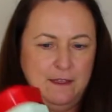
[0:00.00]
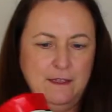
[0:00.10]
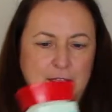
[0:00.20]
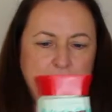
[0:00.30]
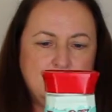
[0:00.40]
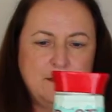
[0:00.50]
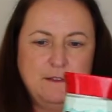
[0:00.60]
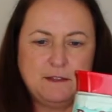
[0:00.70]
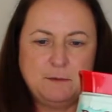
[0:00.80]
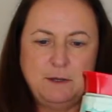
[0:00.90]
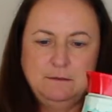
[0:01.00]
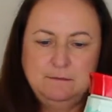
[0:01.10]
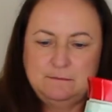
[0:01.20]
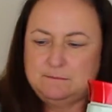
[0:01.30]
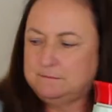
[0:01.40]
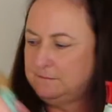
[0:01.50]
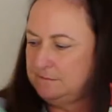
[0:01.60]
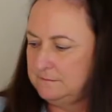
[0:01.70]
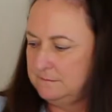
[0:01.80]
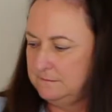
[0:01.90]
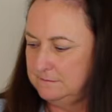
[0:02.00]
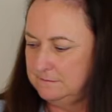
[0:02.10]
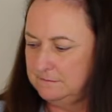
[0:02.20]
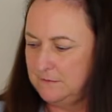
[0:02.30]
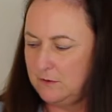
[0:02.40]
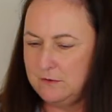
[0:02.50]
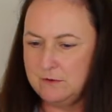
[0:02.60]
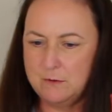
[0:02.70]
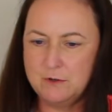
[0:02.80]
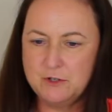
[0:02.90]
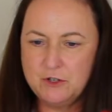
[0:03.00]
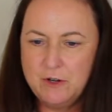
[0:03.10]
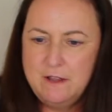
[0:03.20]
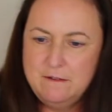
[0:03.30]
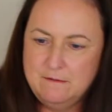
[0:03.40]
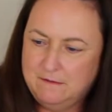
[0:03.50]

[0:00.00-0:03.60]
is this one. So I'm going to show you.